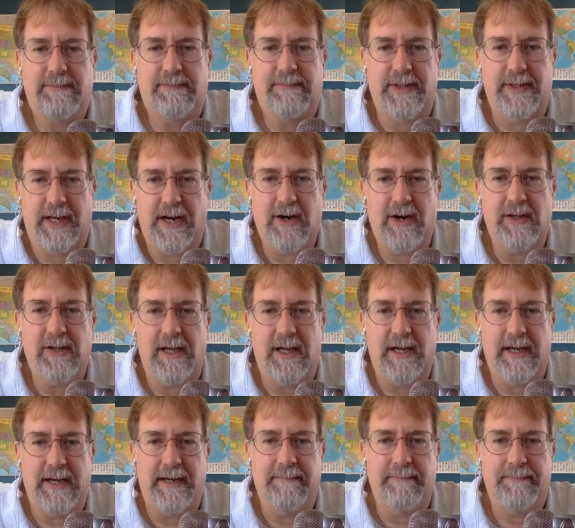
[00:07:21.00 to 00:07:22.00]
for the
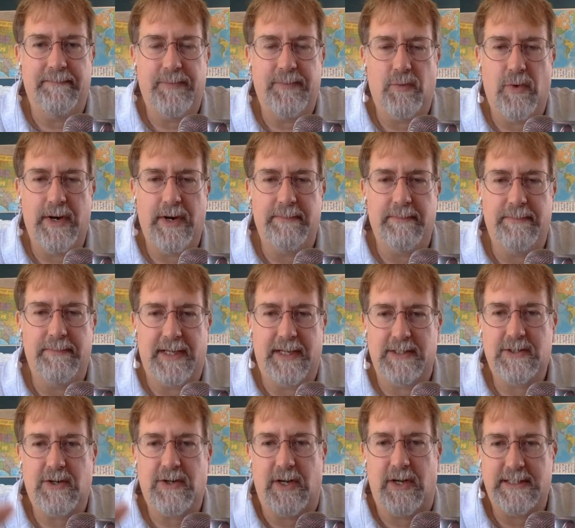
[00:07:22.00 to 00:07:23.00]
airline, one of the
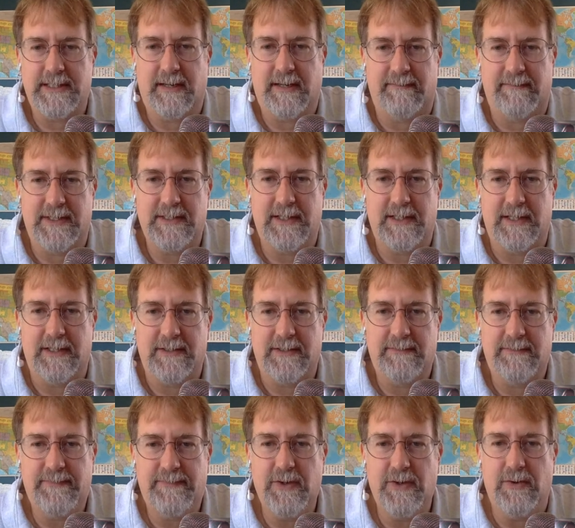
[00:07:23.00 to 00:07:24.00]
biggest costs obviously is
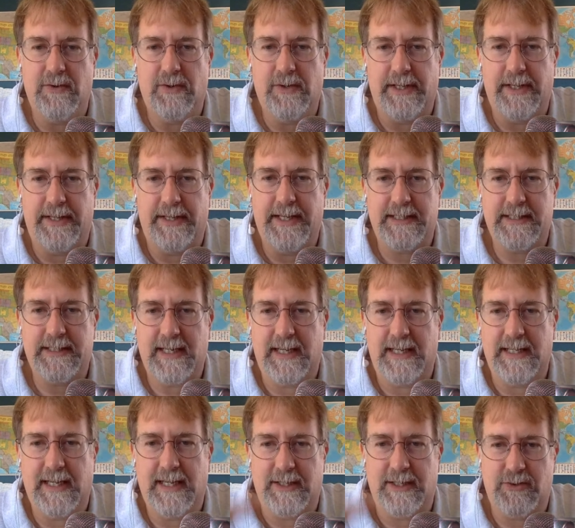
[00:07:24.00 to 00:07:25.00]
fuel, and
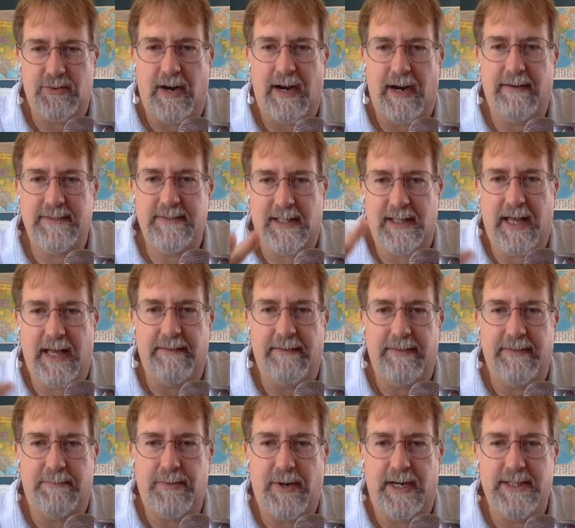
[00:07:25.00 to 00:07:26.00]
that drives a lot
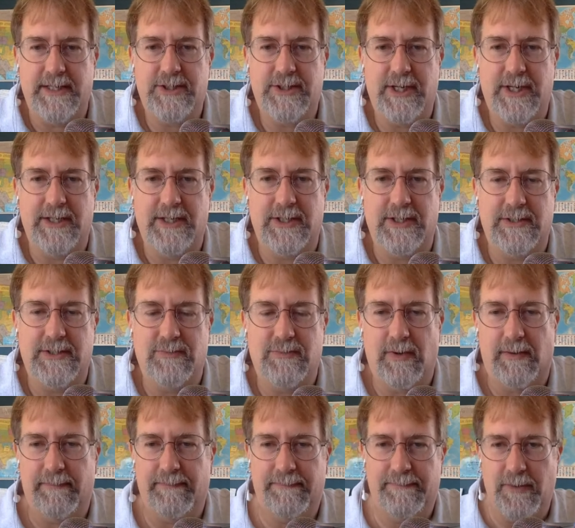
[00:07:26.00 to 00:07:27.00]
of the price changes.
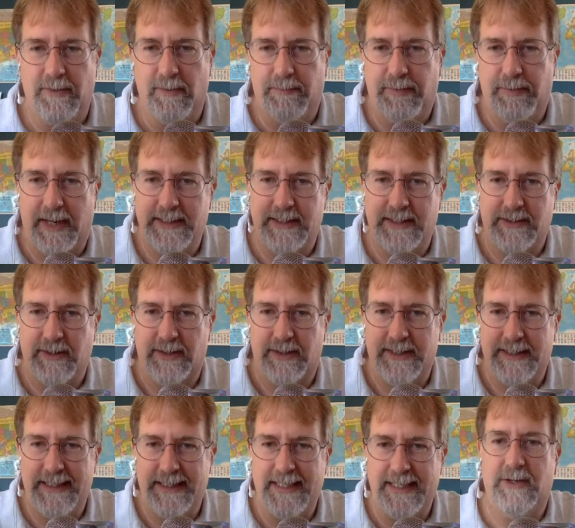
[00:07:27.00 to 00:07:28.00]
Well, fuel prices are
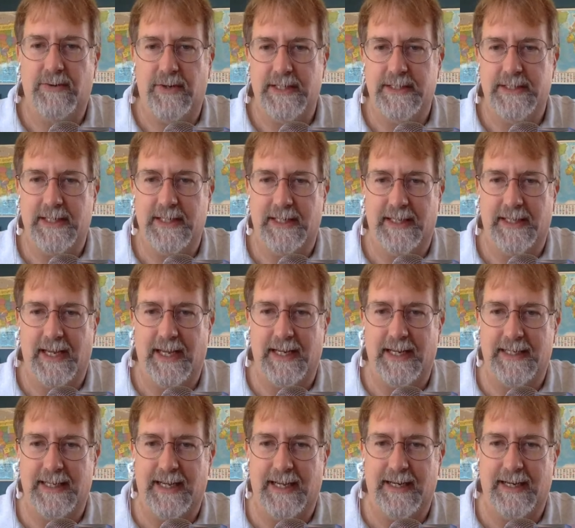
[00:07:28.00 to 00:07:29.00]
decreasing,
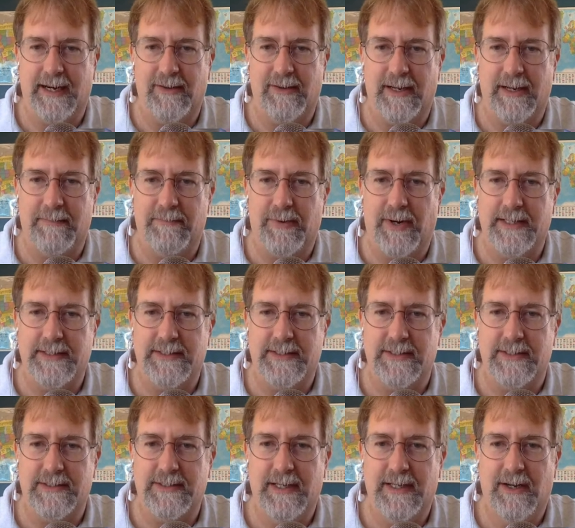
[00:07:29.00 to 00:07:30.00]
and yet airline
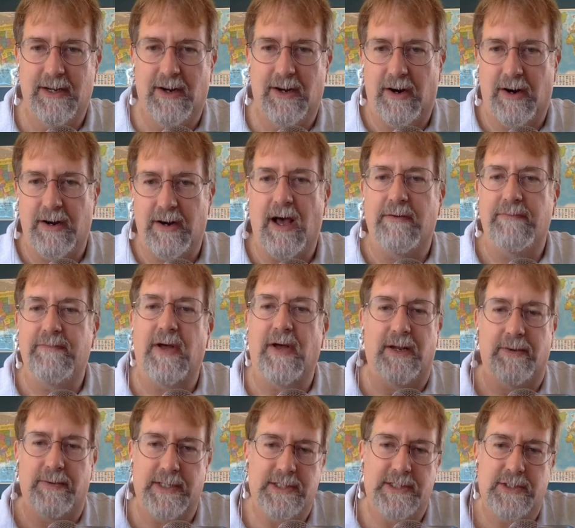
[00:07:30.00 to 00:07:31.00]
prices are not
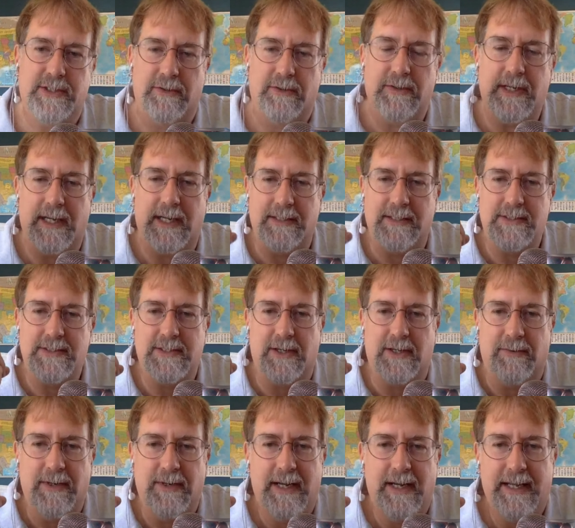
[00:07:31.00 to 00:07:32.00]
following suit, and
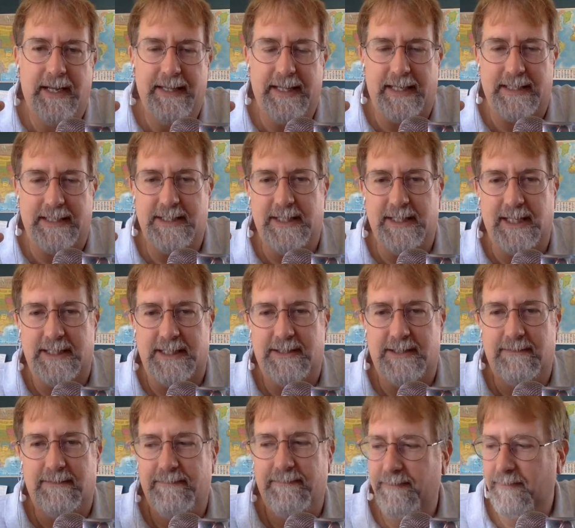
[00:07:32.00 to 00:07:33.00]
so that
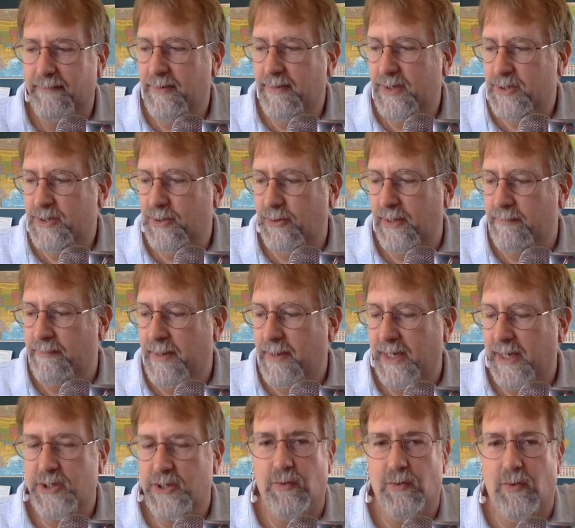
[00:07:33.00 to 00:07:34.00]
certainly
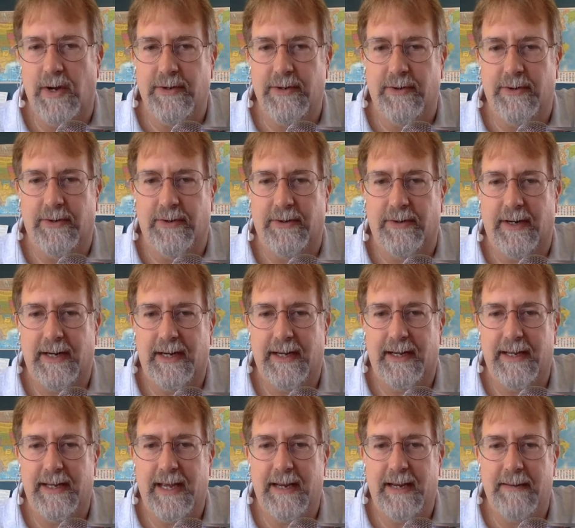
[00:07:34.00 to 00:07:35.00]
makes you wonder.
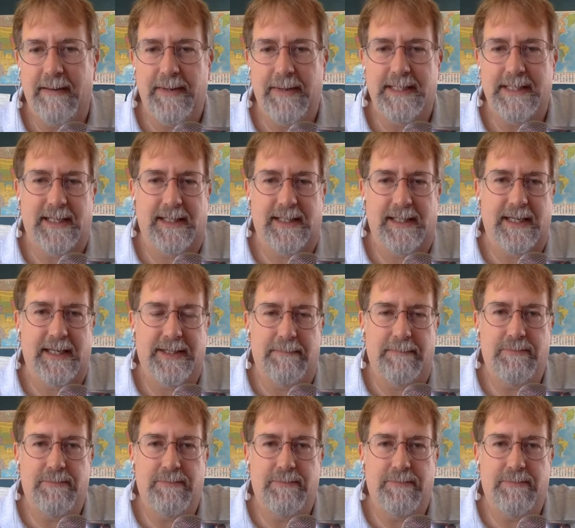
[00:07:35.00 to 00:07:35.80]
And basically, at that